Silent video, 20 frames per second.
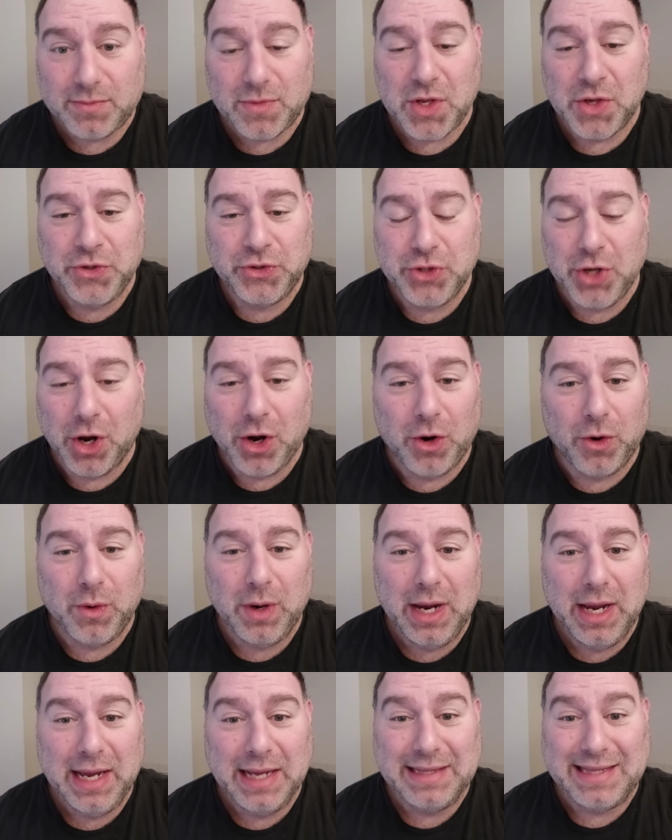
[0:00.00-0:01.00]

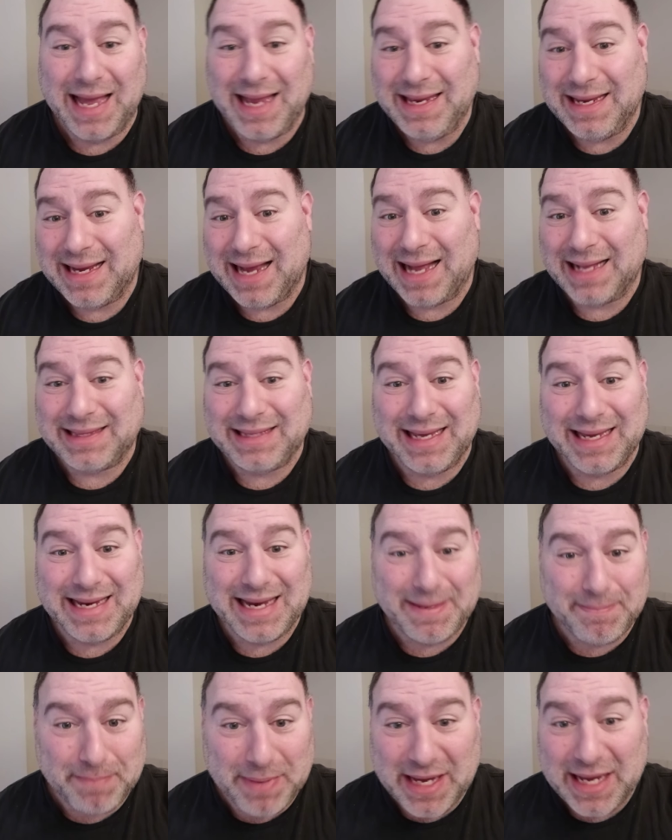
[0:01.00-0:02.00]
So then you got
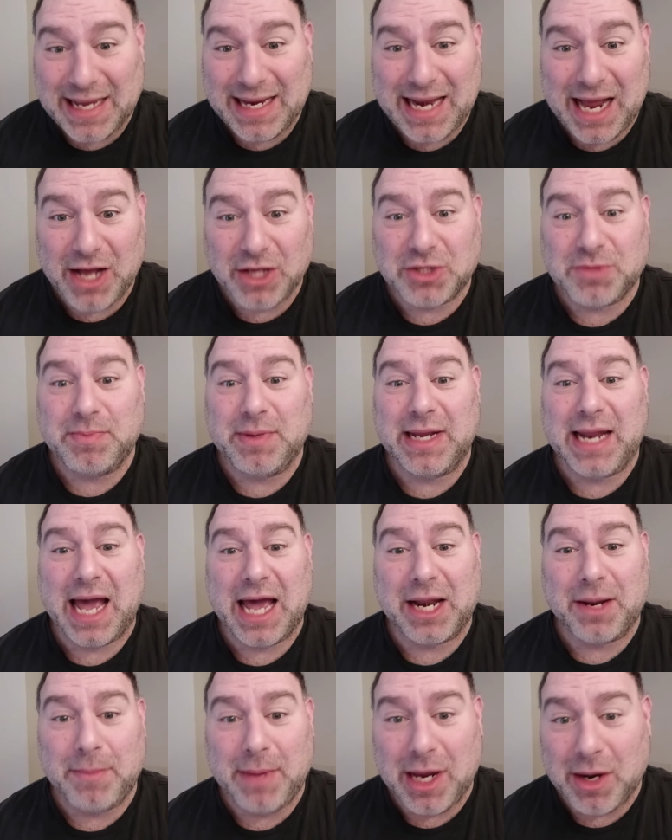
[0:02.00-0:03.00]
the big announcement,
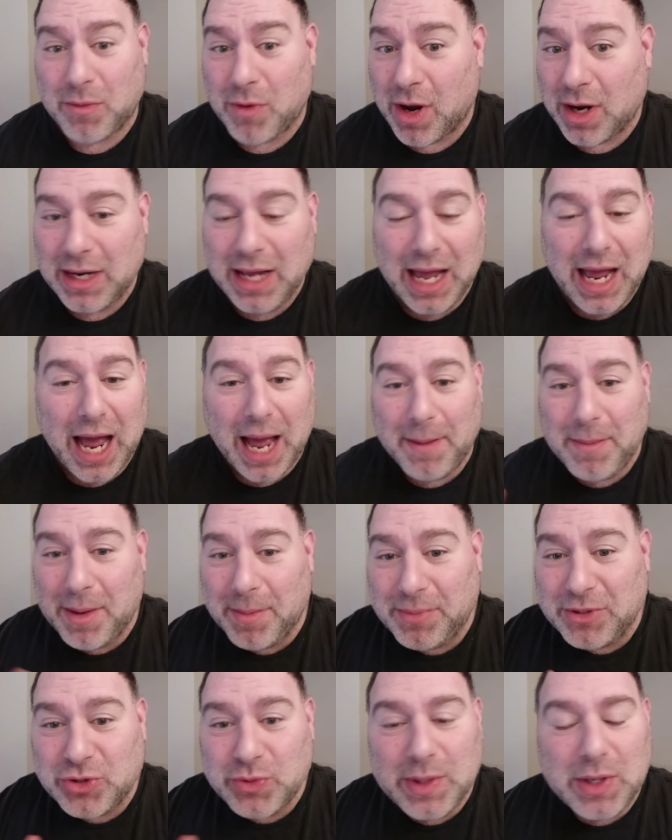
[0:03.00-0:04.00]
Adam Aron. I
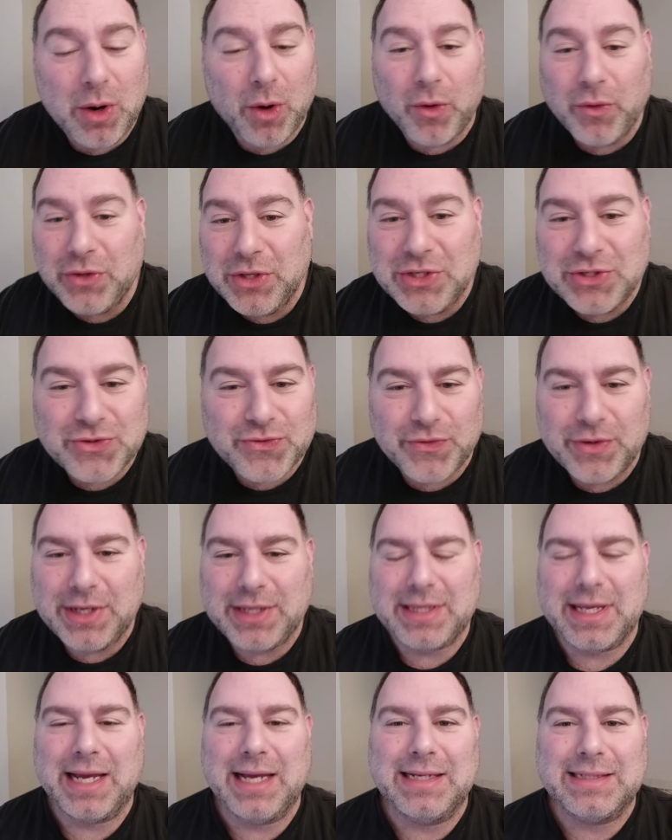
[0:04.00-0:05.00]
mean, between all these
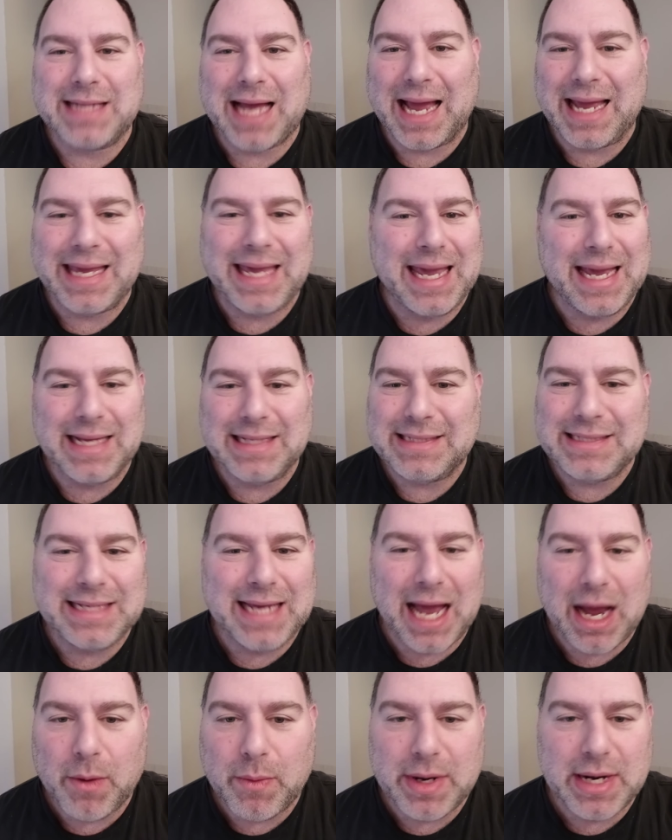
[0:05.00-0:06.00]
three things, I can't
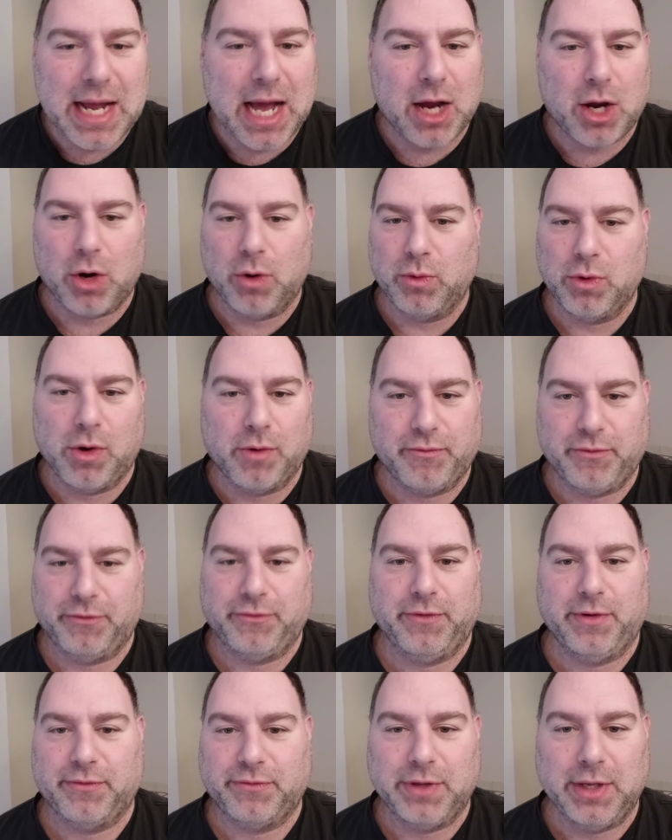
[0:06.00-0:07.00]
see how we're not going
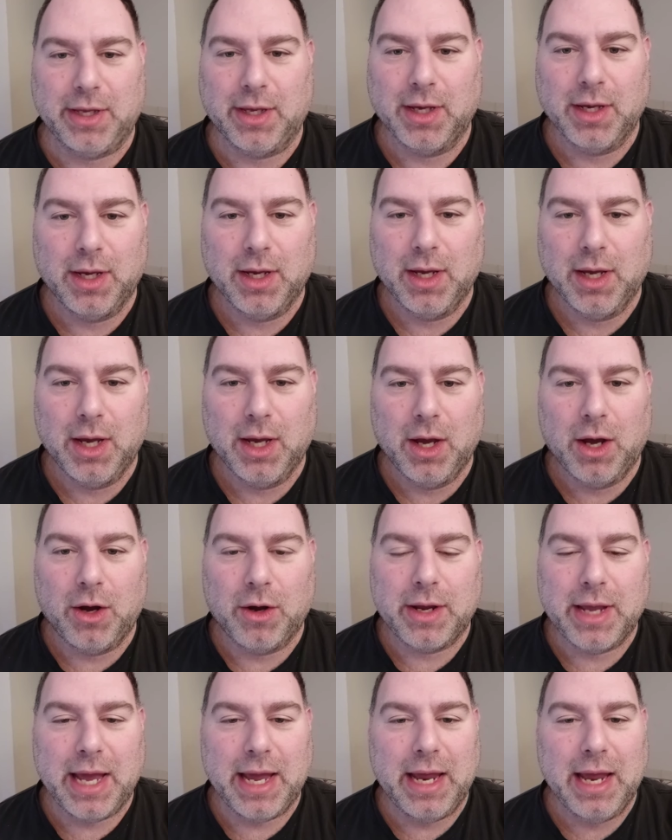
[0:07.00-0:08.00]
over 50.
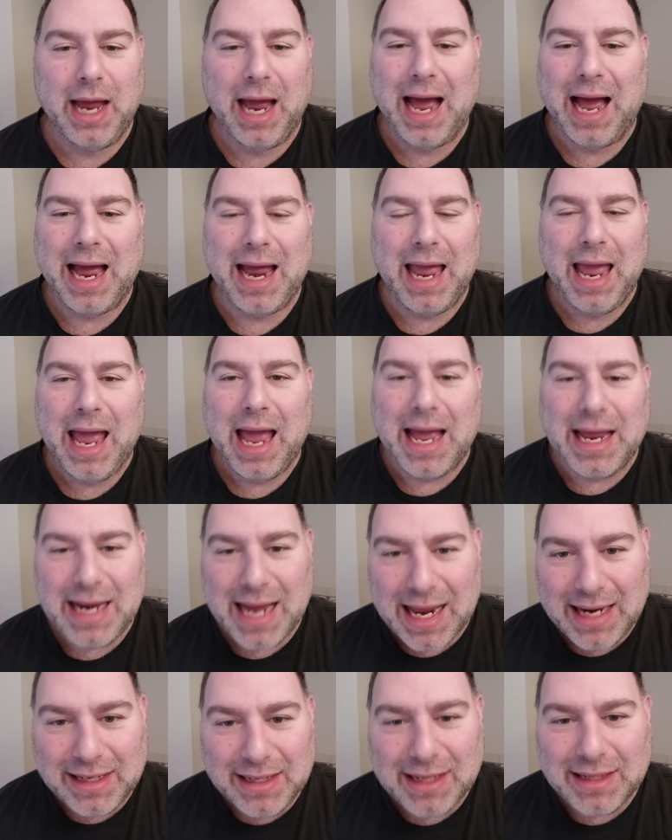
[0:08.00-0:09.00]
Okay.
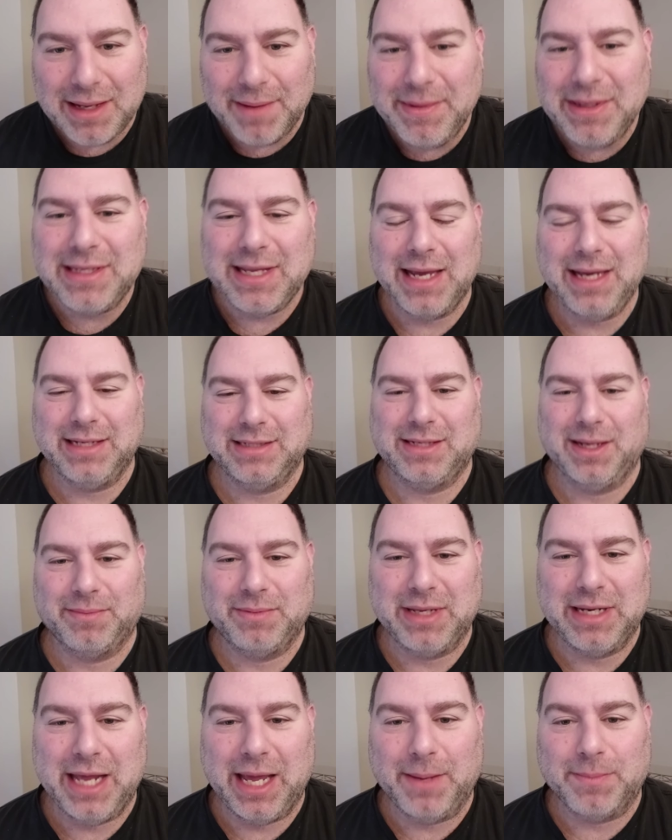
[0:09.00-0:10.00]
Let me tell you
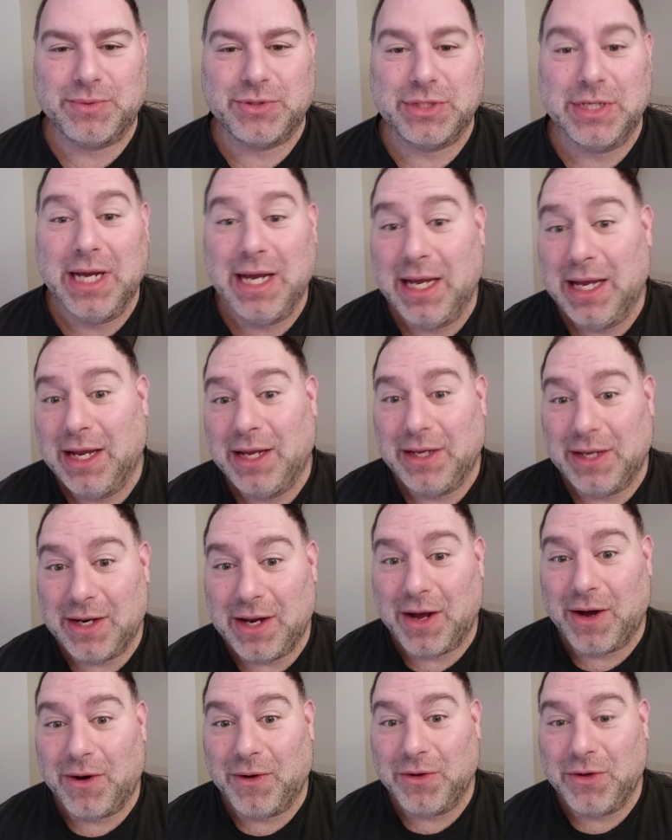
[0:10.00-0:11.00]
something, apes.
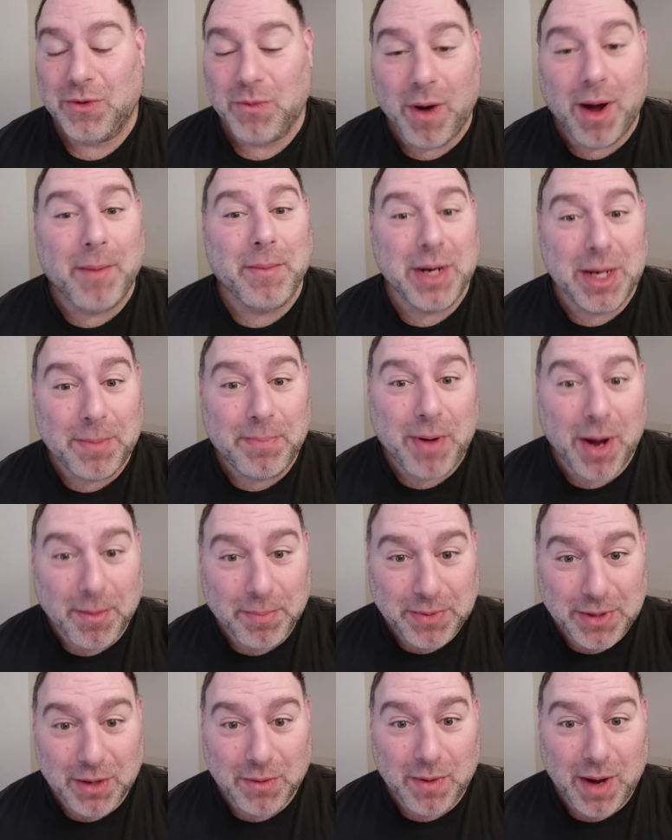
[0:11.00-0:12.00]
You know, you want me to
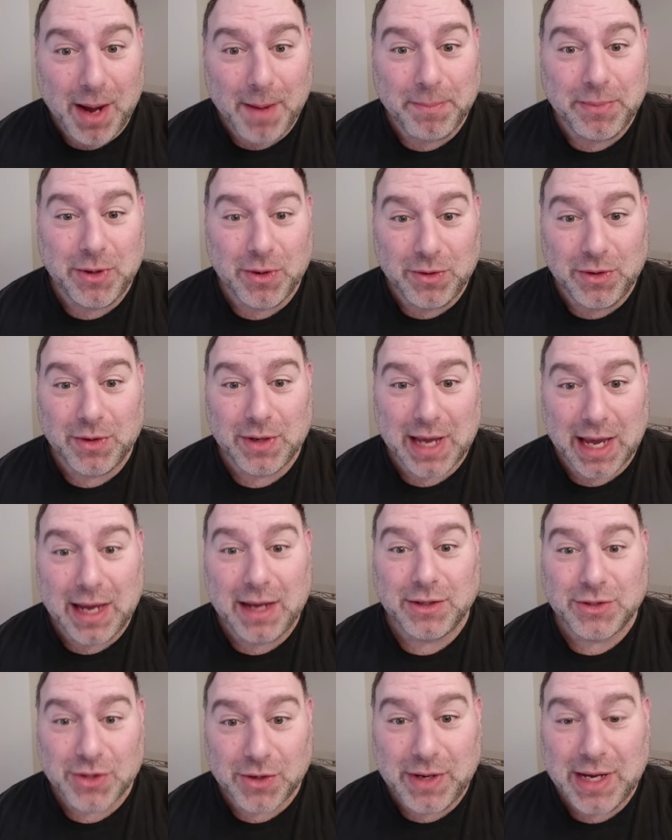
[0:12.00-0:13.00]
pump you up?
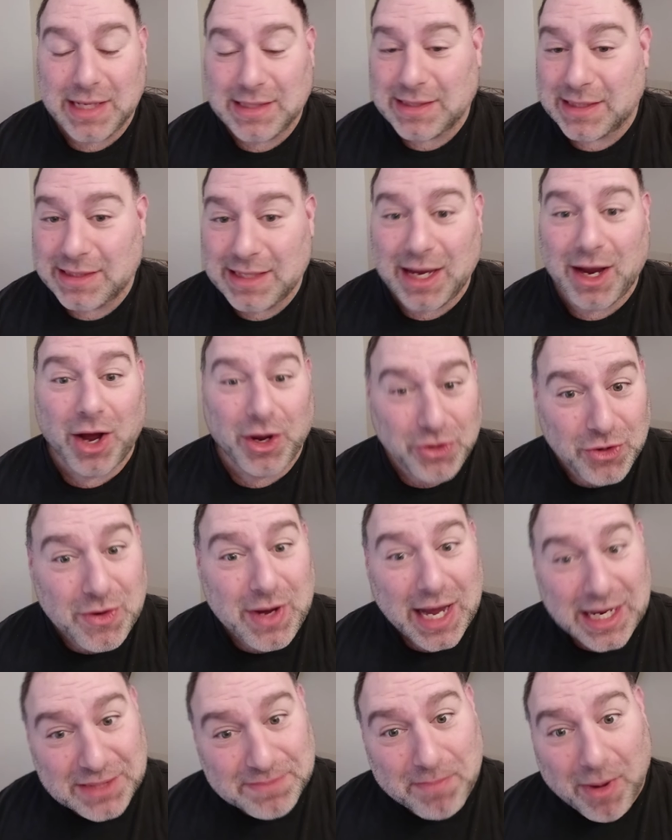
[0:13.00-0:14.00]
Okay. So here's the thing. Are
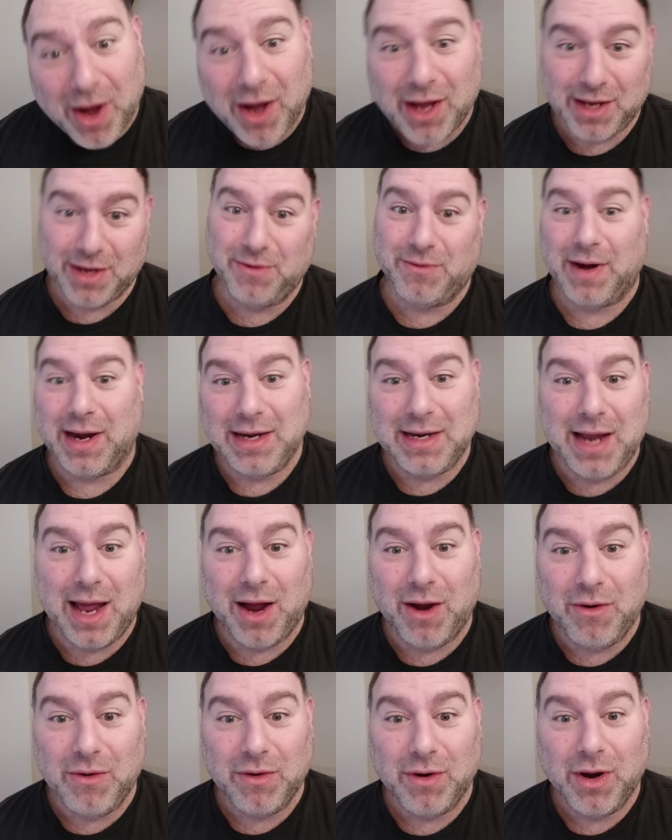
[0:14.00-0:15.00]
you guys buying right
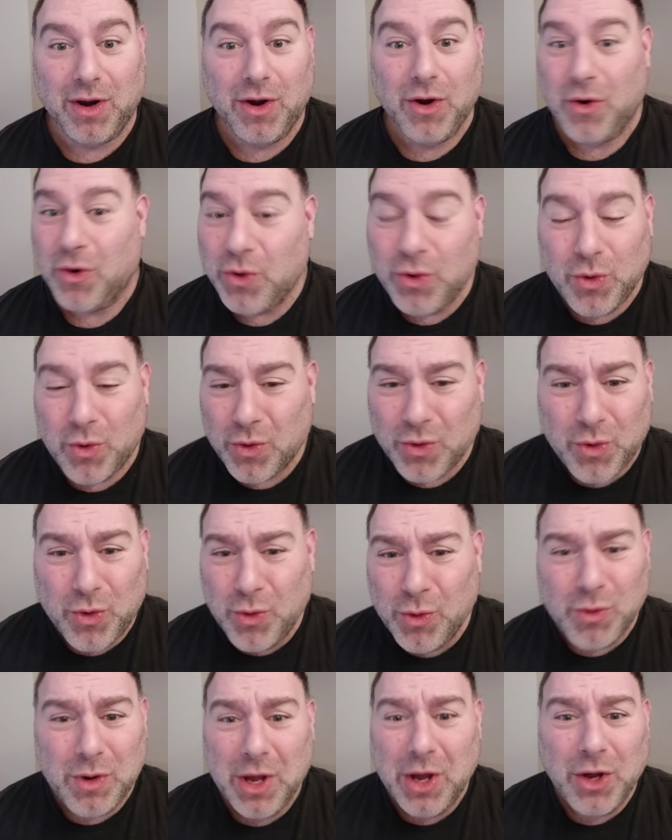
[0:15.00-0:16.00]
now?
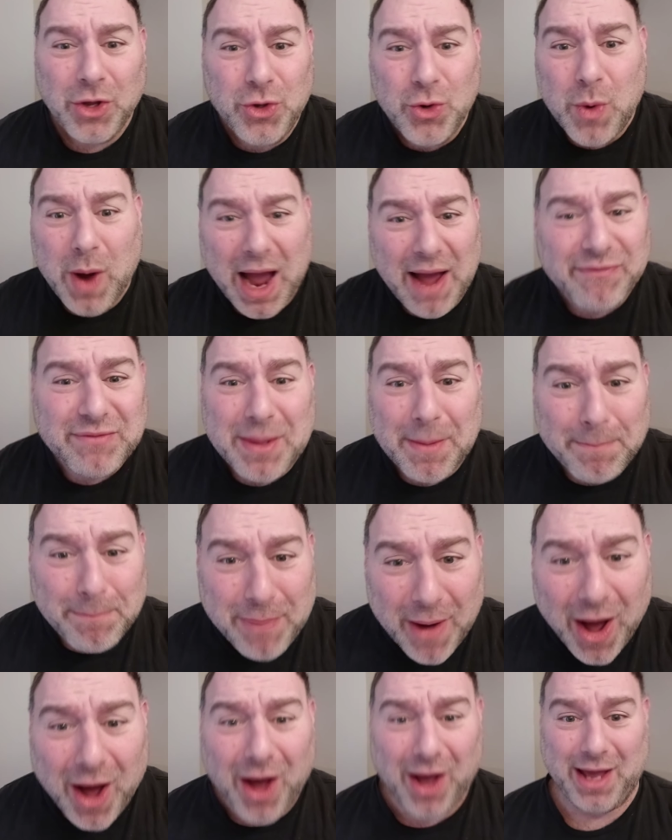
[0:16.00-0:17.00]
You have
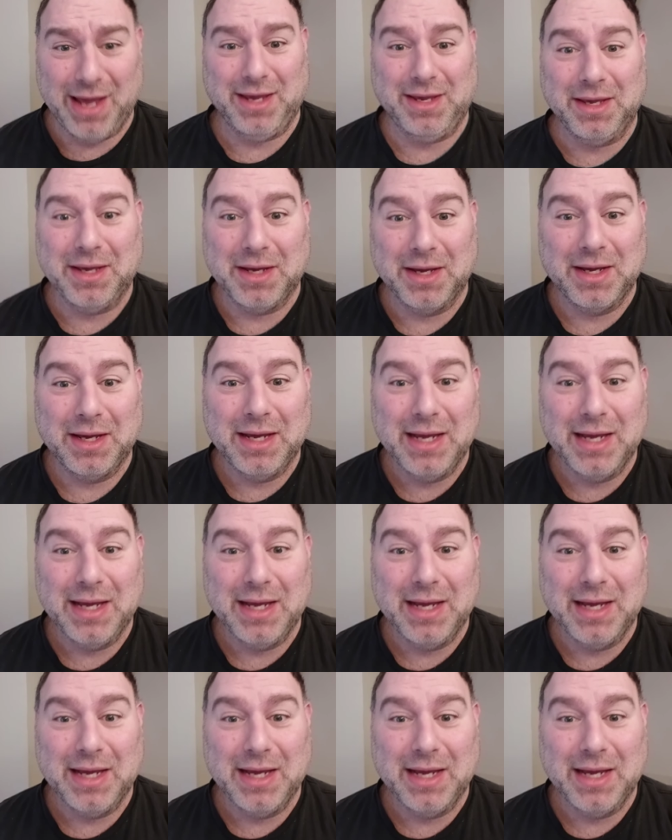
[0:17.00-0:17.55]
to buy.